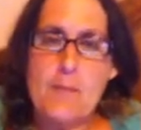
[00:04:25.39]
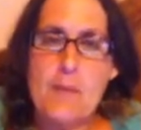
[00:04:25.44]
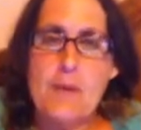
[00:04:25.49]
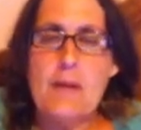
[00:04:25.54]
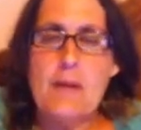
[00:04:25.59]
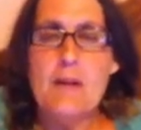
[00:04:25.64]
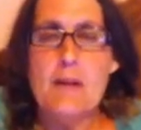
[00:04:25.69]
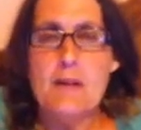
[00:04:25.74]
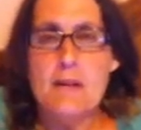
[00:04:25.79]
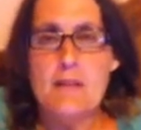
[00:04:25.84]

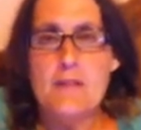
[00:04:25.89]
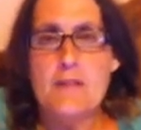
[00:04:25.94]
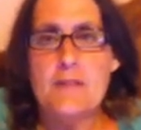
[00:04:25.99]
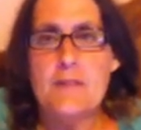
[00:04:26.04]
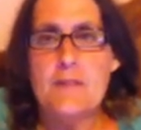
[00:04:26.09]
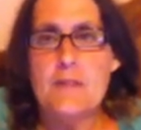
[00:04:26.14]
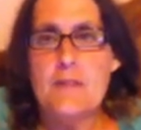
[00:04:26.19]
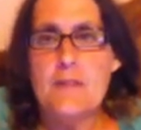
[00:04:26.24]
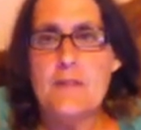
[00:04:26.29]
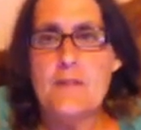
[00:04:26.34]
pills
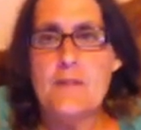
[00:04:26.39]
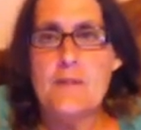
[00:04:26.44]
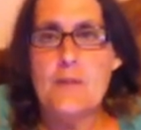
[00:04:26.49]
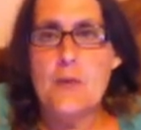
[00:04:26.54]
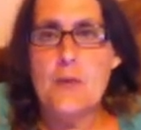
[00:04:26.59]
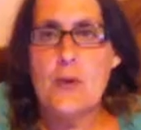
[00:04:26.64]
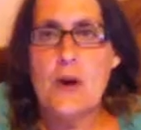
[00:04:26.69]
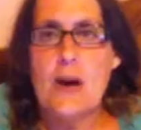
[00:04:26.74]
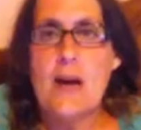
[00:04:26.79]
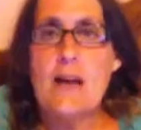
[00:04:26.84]

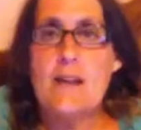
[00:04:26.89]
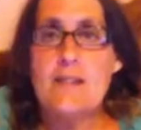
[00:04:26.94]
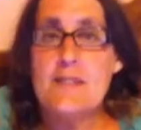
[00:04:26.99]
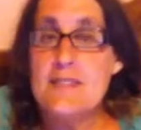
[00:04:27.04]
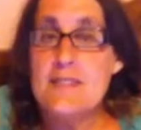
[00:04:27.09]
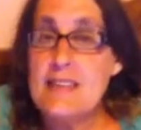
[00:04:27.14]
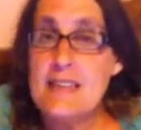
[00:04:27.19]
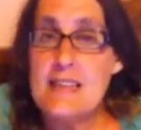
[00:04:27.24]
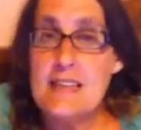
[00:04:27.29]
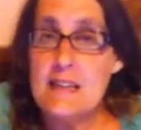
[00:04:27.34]
for as
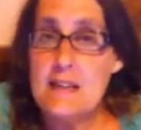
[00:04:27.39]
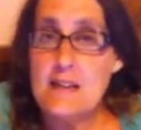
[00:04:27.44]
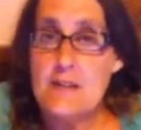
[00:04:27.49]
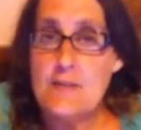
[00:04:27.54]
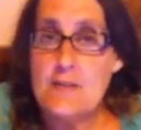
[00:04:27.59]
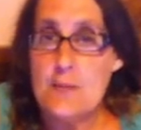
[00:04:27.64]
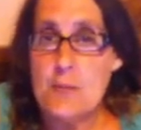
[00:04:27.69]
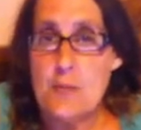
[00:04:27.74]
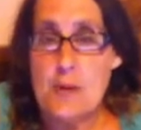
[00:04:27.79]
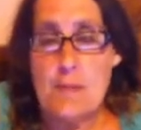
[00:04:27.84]

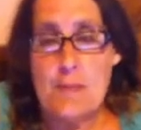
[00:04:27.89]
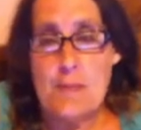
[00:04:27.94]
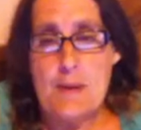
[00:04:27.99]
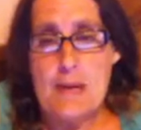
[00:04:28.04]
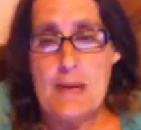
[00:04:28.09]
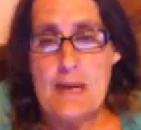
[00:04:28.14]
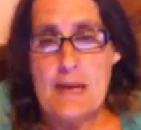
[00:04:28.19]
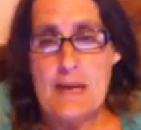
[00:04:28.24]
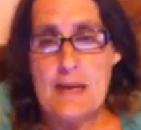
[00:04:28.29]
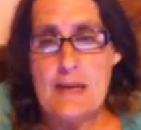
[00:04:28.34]
needed for my
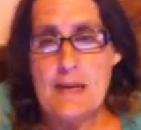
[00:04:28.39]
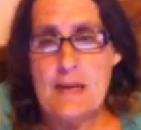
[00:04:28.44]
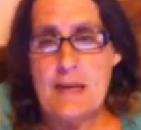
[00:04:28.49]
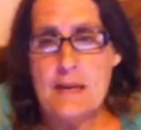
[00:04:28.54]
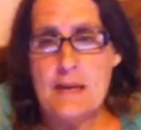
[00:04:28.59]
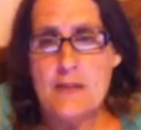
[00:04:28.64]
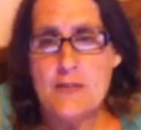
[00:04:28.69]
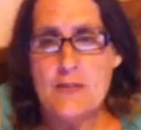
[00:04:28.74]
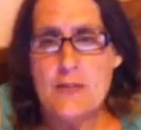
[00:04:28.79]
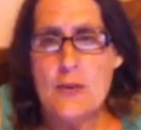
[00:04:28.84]
pain and
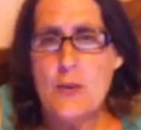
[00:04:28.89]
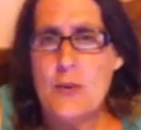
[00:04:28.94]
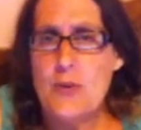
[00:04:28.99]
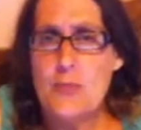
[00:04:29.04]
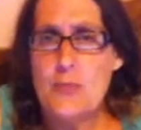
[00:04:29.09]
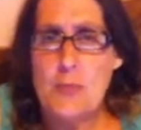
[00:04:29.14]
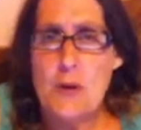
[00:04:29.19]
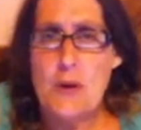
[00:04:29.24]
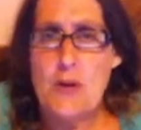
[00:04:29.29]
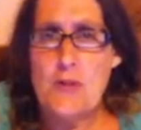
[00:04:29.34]
it has
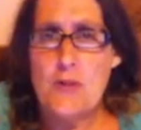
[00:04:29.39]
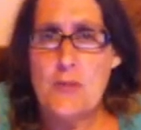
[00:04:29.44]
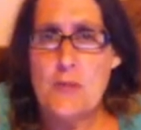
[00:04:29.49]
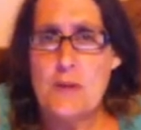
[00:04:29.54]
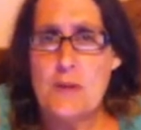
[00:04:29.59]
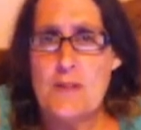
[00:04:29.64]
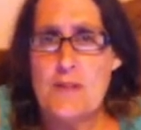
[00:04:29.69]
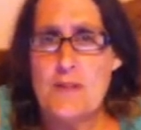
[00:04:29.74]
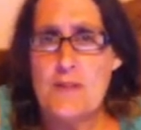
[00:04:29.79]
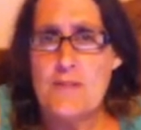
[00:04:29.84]
always bothered
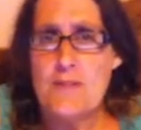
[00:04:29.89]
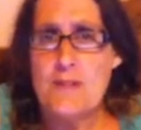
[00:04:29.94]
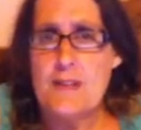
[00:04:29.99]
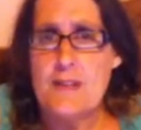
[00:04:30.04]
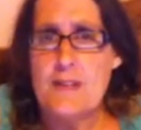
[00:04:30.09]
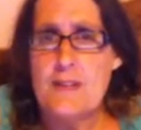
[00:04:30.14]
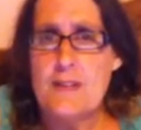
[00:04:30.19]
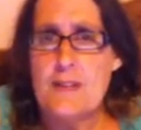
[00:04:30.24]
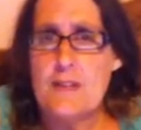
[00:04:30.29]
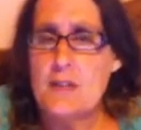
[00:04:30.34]
me that the
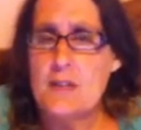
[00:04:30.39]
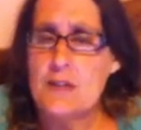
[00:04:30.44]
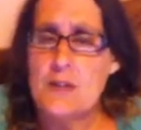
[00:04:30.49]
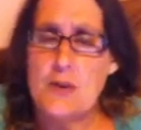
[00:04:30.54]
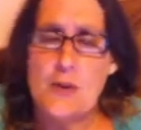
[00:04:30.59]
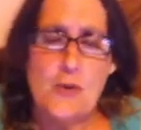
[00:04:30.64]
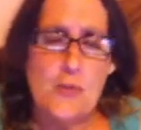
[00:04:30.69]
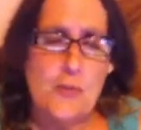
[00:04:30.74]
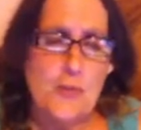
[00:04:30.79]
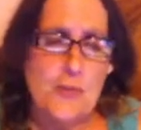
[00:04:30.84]
fentanyl
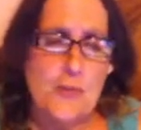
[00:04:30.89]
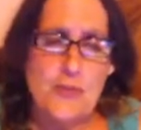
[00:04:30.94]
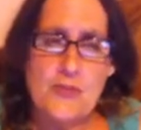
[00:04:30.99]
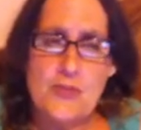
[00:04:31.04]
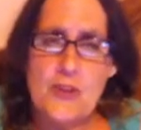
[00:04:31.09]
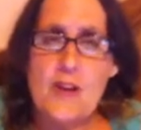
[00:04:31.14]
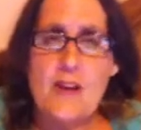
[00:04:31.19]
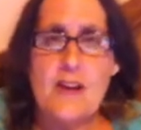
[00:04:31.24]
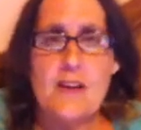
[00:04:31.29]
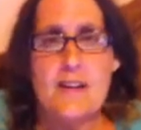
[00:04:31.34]
alone was
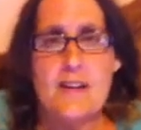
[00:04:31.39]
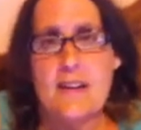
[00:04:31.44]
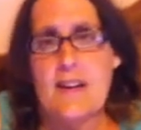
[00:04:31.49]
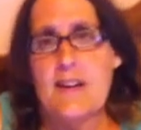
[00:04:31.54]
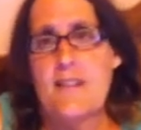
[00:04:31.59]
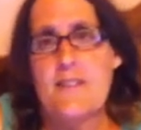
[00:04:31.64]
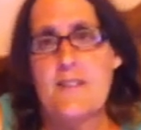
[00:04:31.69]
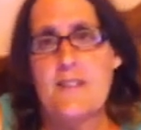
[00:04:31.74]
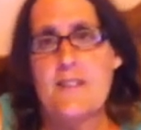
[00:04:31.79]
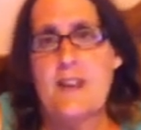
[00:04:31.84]
not
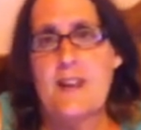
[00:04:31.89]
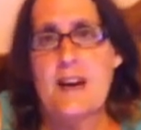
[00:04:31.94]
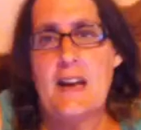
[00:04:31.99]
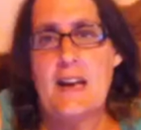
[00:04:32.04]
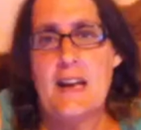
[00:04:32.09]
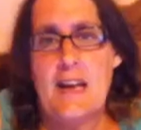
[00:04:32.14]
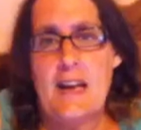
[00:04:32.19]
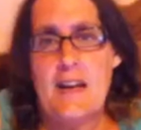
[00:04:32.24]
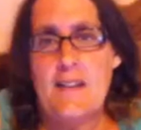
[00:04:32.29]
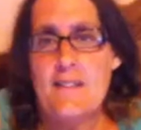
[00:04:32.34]
enough and that
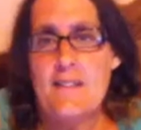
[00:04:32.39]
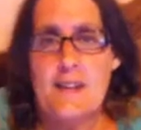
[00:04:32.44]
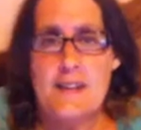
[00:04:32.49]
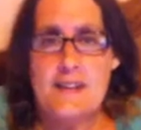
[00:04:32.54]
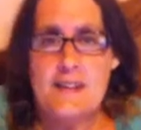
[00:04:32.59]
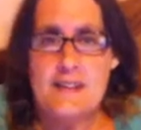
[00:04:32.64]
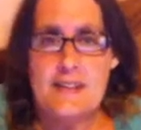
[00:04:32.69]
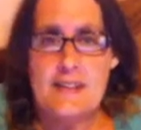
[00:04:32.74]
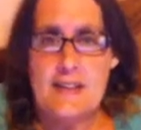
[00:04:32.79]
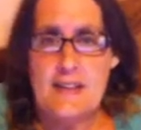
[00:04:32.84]
i have had
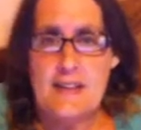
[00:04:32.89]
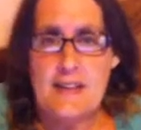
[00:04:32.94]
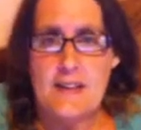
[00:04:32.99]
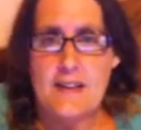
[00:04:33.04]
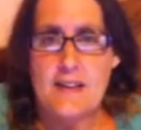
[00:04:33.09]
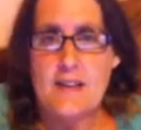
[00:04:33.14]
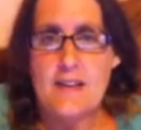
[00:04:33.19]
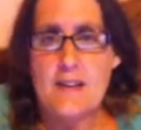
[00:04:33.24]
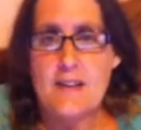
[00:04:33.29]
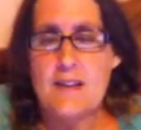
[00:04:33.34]
to take
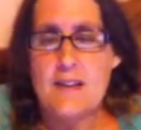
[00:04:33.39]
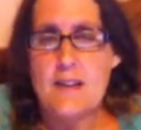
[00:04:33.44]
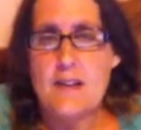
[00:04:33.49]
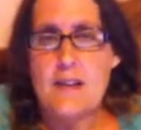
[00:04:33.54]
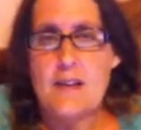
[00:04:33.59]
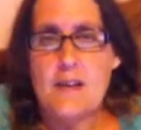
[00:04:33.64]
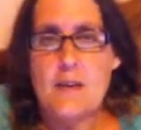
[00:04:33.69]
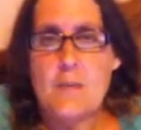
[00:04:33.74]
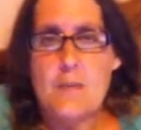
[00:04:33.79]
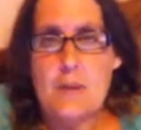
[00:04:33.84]

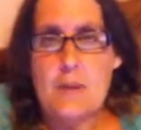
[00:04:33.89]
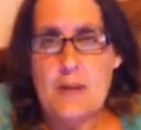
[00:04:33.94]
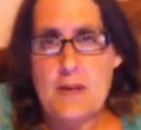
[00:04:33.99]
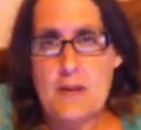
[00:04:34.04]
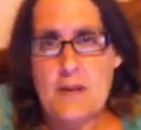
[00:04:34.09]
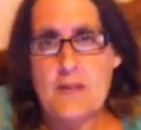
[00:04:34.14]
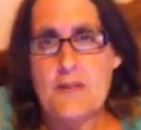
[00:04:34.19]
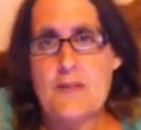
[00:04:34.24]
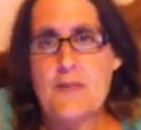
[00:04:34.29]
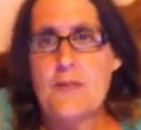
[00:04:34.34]

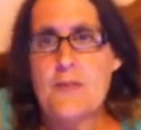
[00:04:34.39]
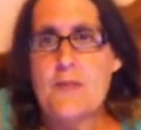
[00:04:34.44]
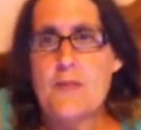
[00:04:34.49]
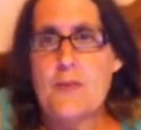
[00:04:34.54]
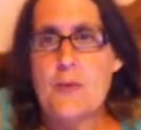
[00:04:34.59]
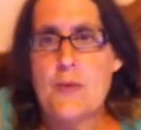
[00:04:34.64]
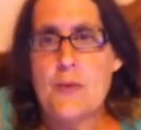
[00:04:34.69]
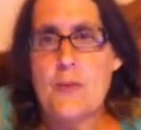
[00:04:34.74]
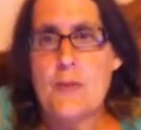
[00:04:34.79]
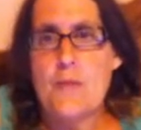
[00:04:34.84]
pills
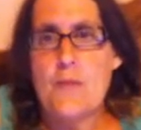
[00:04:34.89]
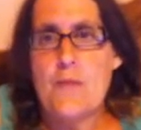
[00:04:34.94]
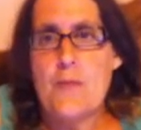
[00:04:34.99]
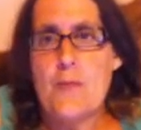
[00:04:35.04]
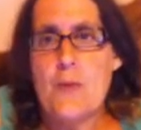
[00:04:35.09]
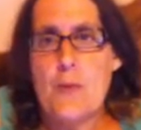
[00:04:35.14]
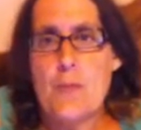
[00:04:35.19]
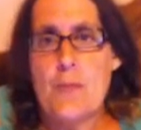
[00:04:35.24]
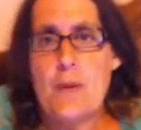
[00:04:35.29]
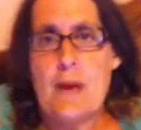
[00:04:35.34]
for the,
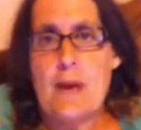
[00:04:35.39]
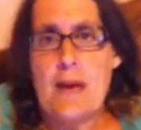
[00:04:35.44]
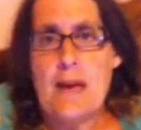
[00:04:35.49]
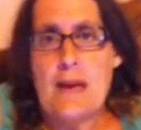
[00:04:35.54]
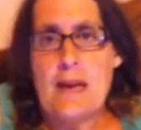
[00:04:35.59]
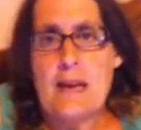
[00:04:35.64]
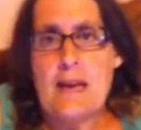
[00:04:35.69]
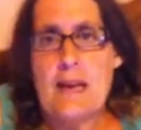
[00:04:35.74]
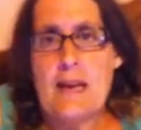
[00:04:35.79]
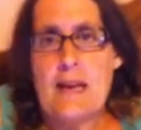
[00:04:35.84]
for
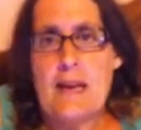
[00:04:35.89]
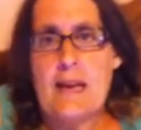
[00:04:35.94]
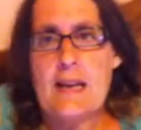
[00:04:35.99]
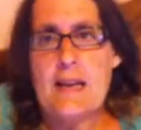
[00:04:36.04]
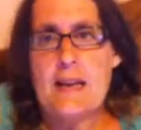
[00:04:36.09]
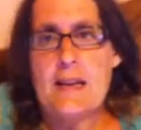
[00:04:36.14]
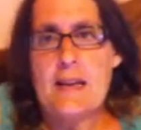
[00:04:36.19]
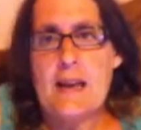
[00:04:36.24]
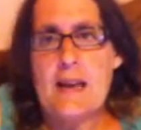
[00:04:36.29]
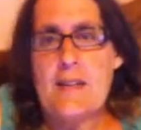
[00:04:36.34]
pain
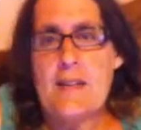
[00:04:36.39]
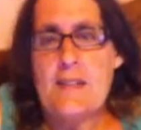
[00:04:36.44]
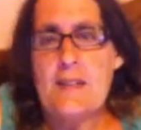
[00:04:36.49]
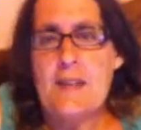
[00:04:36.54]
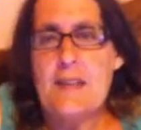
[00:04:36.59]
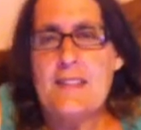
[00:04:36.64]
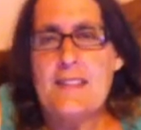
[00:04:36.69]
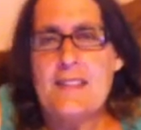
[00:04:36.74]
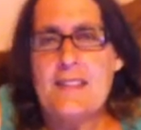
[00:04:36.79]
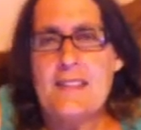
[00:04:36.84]
and i
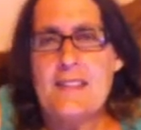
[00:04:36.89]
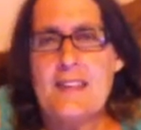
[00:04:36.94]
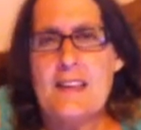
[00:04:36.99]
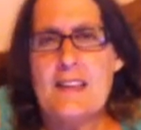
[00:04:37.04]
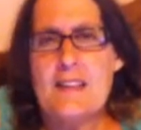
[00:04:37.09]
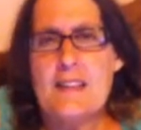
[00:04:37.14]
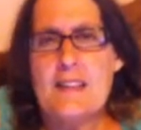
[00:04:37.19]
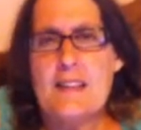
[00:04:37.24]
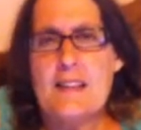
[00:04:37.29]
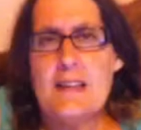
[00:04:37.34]
think the
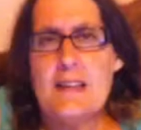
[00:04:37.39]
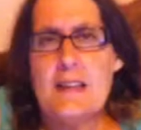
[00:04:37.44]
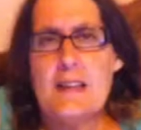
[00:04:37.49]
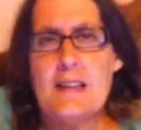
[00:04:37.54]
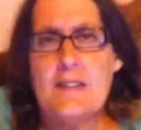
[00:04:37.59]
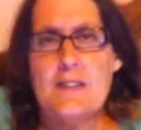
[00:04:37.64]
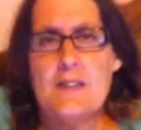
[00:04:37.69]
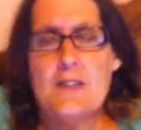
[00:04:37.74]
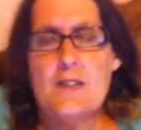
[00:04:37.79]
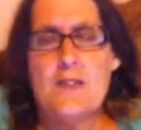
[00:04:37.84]
thing that
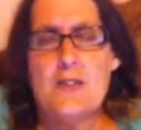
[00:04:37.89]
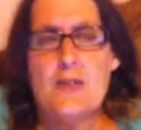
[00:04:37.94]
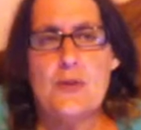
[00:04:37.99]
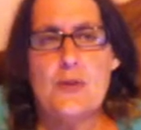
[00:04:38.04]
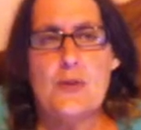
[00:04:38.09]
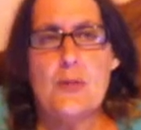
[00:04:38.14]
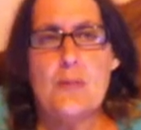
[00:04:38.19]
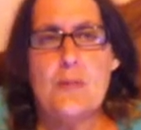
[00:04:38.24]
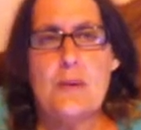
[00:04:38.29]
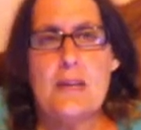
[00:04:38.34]
has
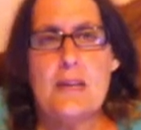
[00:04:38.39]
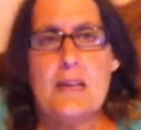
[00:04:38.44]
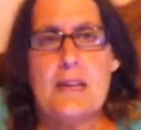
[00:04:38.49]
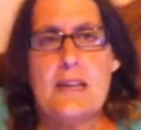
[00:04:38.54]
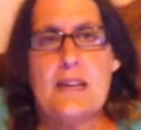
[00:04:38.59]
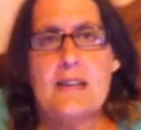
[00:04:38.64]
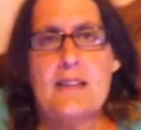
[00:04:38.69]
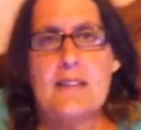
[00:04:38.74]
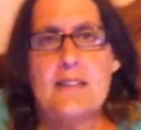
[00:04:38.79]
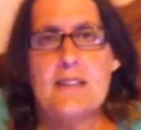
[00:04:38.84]
concerned
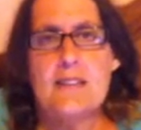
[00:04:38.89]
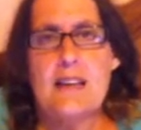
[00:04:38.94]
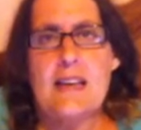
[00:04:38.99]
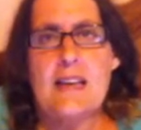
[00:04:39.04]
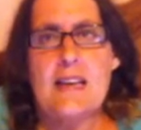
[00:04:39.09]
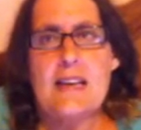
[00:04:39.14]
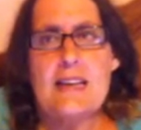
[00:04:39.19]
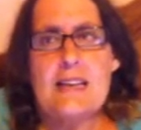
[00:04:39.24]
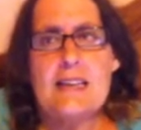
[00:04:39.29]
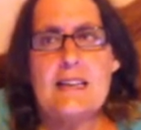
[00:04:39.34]
me is
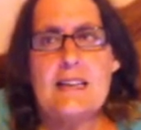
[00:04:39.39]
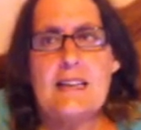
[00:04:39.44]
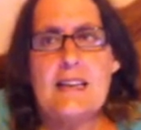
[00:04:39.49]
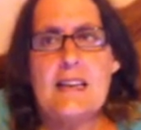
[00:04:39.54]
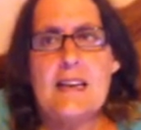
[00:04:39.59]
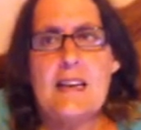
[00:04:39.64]
that